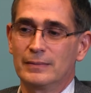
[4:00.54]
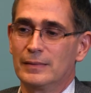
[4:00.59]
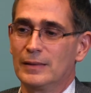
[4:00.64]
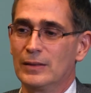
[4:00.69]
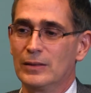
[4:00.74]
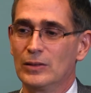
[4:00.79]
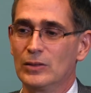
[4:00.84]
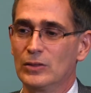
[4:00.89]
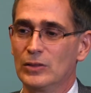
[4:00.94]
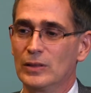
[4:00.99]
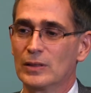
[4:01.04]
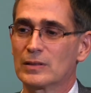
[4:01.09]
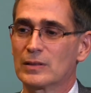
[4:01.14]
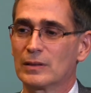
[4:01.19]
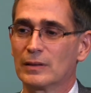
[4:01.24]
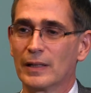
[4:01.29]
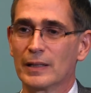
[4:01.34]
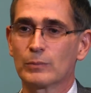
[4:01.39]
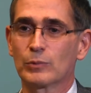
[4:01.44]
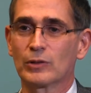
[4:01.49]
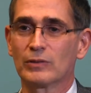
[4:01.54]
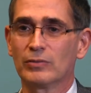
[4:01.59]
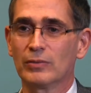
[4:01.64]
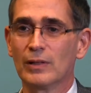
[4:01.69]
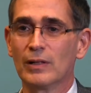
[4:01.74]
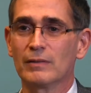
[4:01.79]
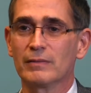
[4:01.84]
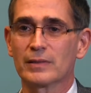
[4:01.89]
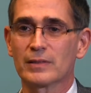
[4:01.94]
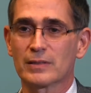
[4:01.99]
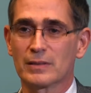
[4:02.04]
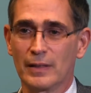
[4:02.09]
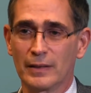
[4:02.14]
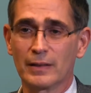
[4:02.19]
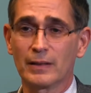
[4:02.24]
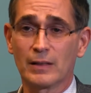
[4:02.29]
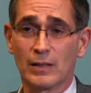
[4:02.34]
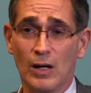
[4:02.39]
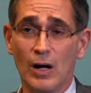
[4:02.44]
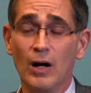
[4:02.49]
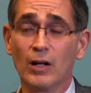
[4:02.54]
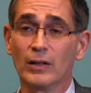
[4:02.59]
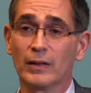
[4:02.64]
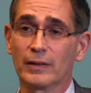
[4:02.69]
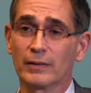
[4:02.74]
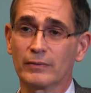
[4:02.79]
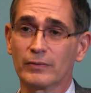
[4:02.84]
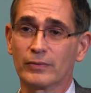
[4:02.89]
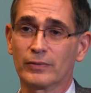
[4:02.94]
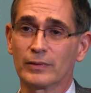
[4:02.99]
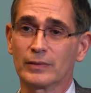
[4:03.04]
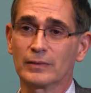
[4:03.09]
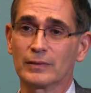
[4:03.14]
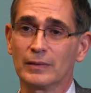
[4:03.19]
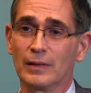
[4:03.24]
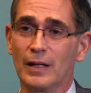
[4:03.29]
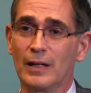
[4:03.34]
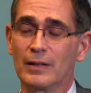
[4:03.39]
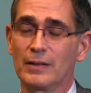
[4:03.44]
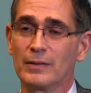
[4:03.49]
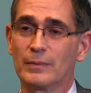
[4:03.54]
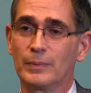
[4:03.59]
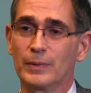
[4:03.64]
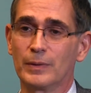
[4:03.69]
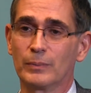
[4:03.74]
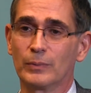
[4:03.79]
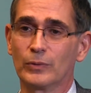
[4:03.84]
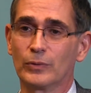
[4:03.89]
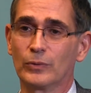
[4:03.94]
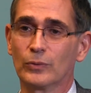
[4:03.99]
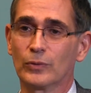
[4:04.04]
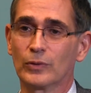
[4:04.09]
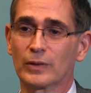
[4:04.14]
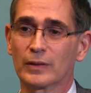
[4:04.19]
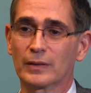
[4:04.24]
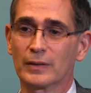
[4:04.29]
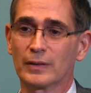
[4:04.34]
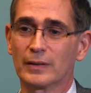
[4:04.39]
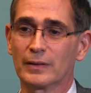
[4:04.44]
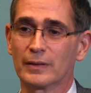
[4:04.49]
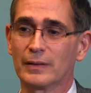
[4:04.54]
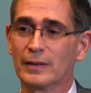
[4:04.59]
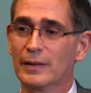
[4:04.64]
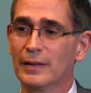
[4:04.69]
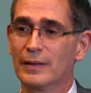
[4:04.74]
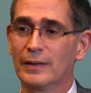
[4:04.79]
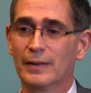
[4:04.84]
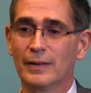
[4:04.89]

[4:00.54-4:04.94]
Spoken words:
it's a labor of love. It's like a calling for a lot of the people who work there. And